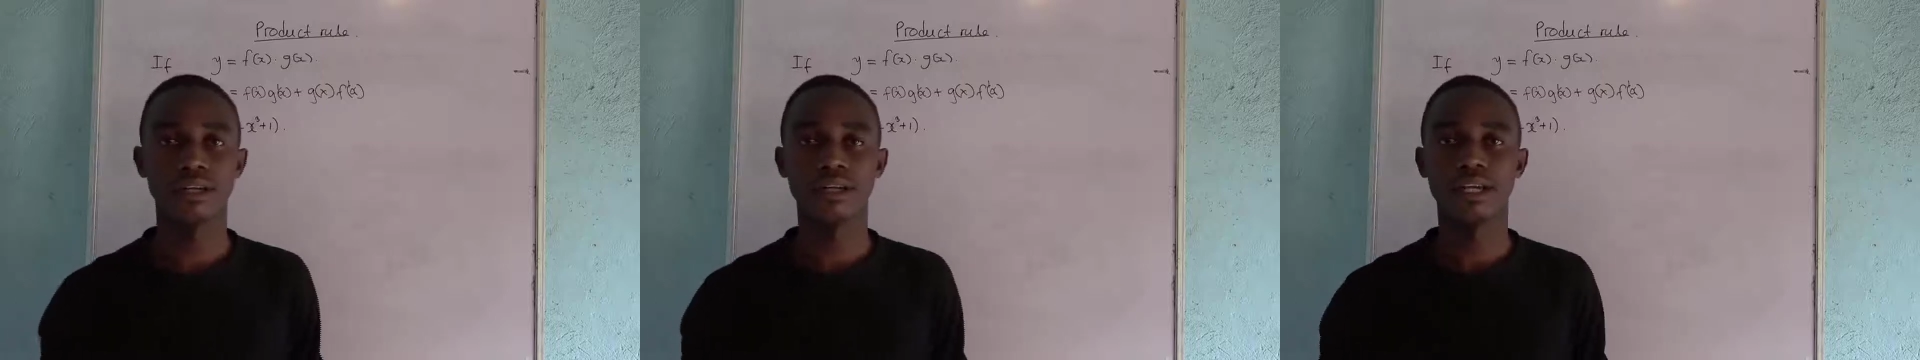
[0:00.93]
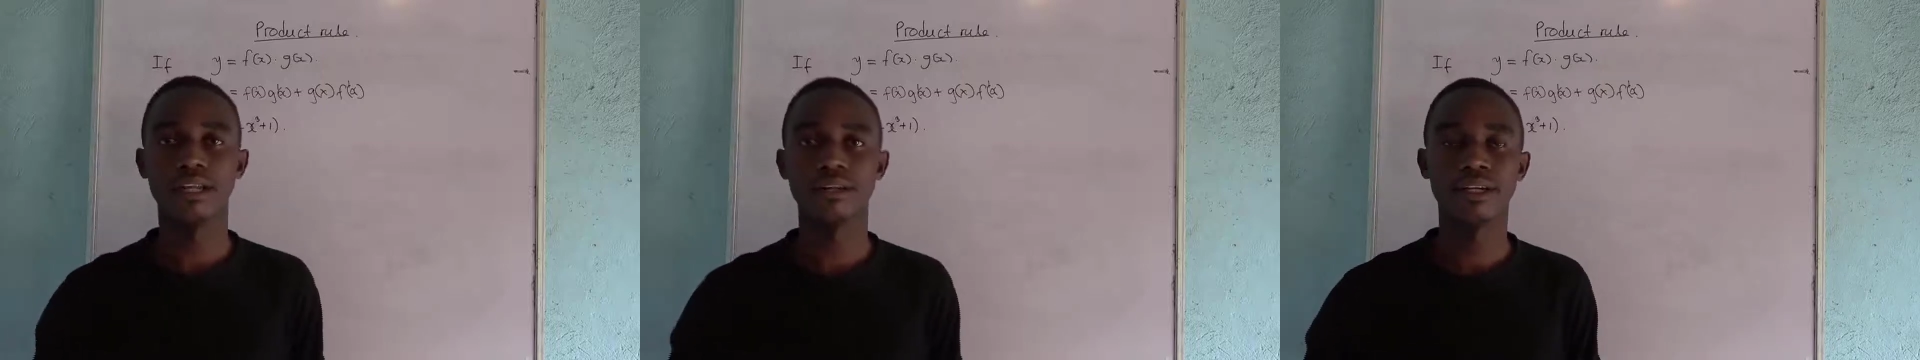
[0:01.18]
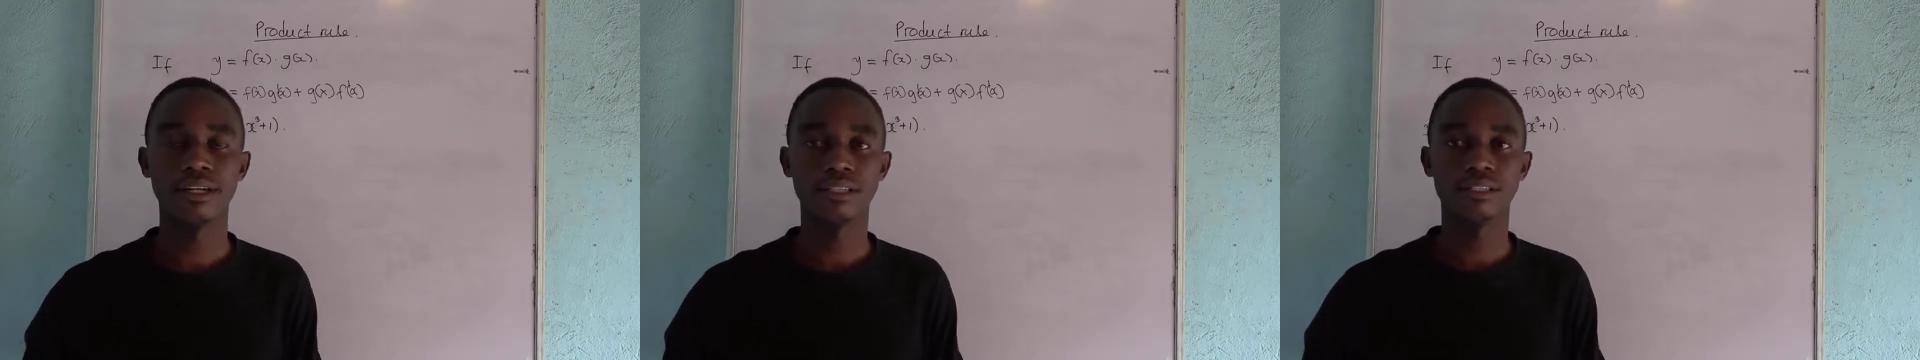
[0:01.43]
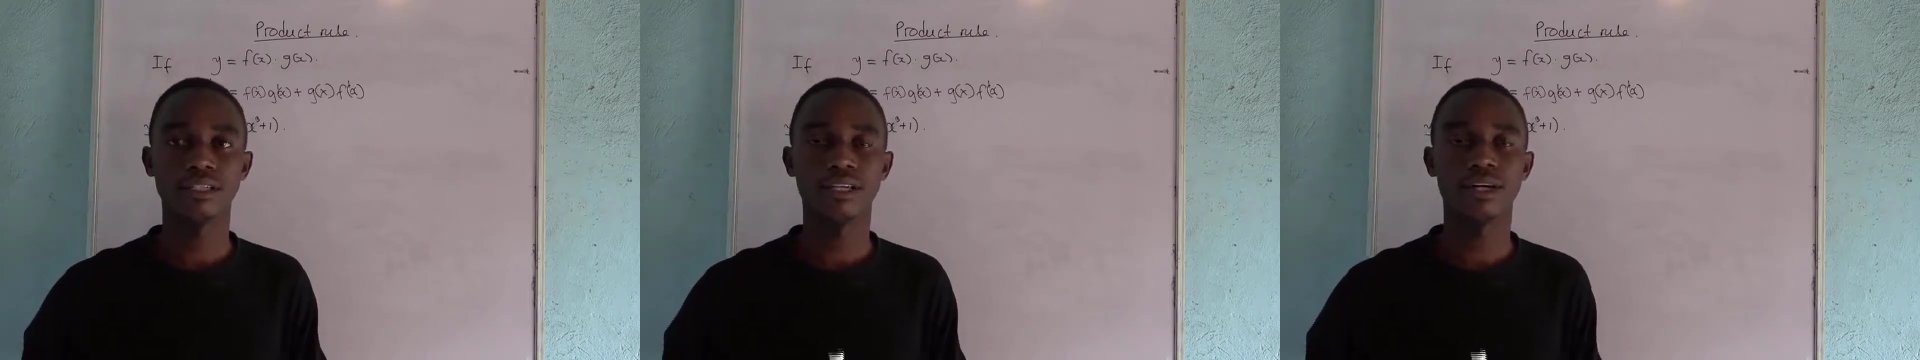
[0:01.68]
Hello guys,
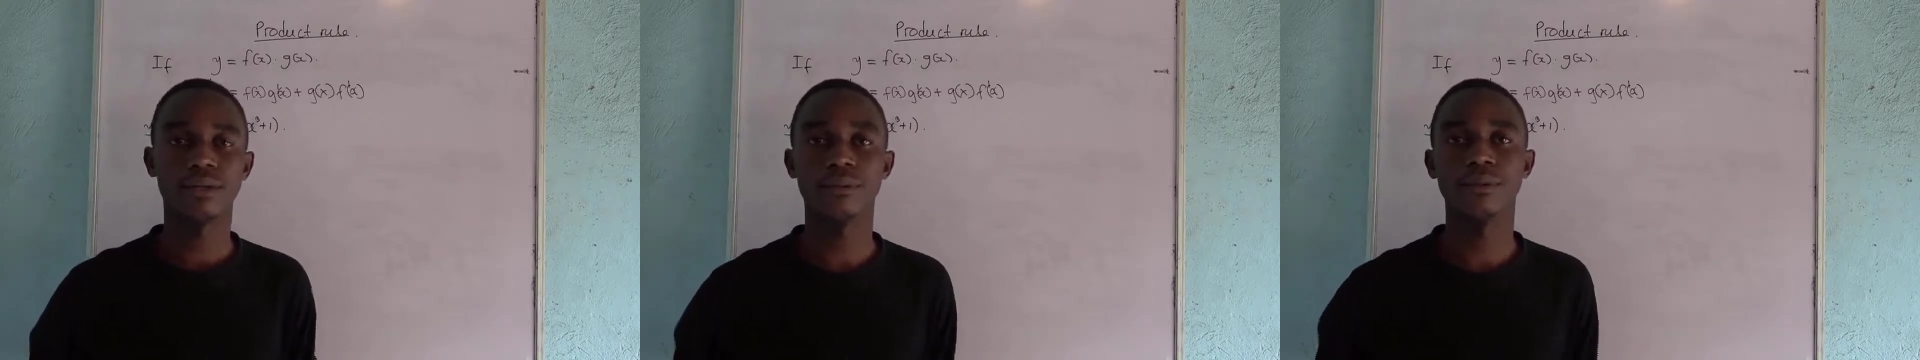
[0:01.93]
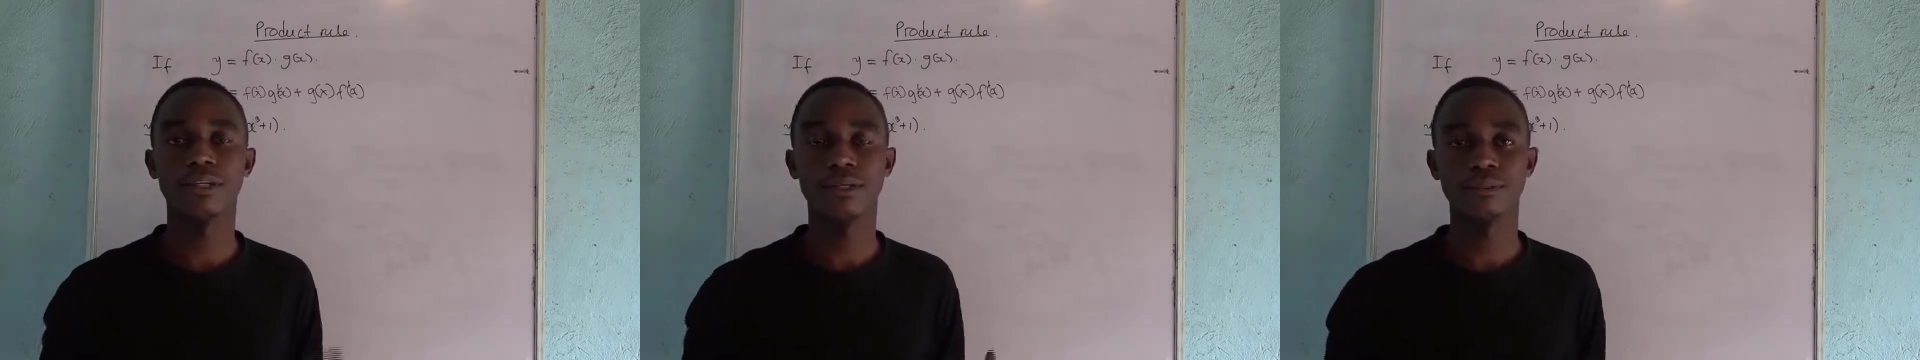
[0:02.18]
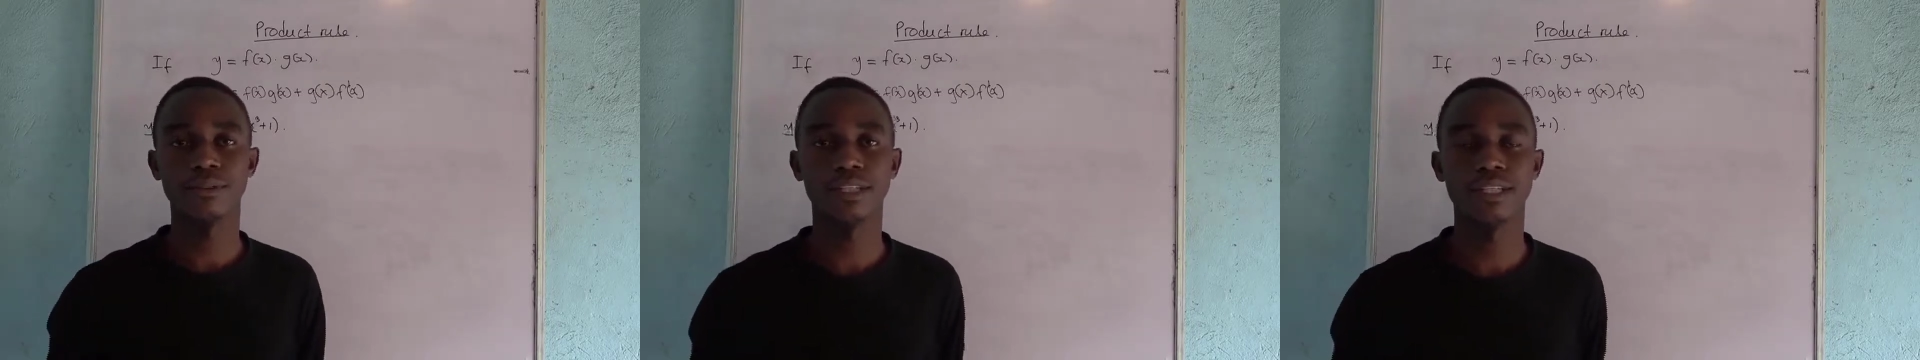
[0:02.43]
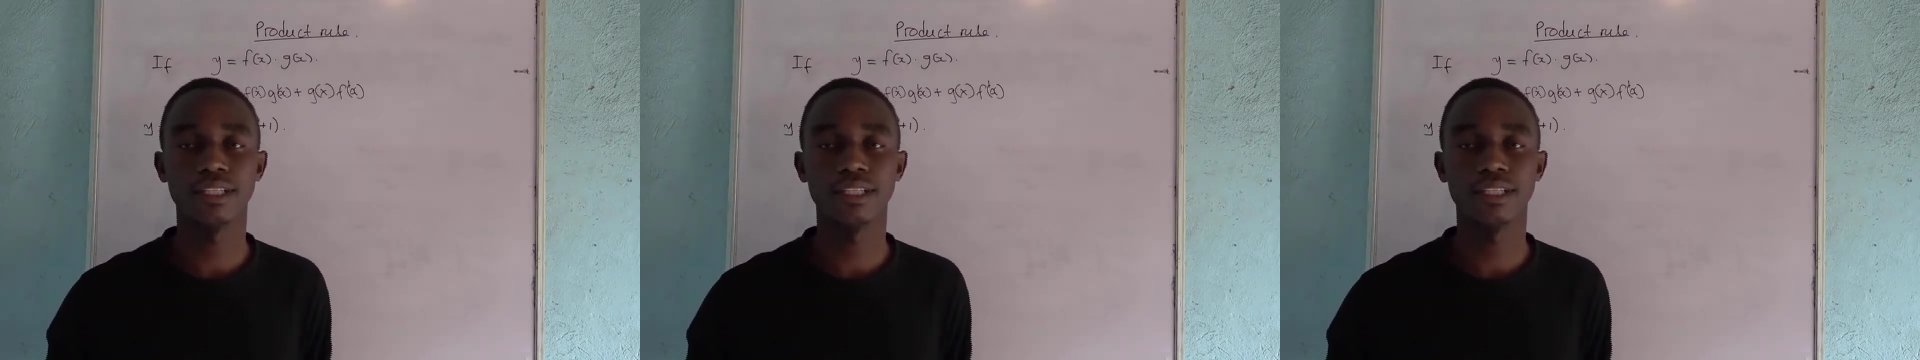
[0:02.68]
welcome to another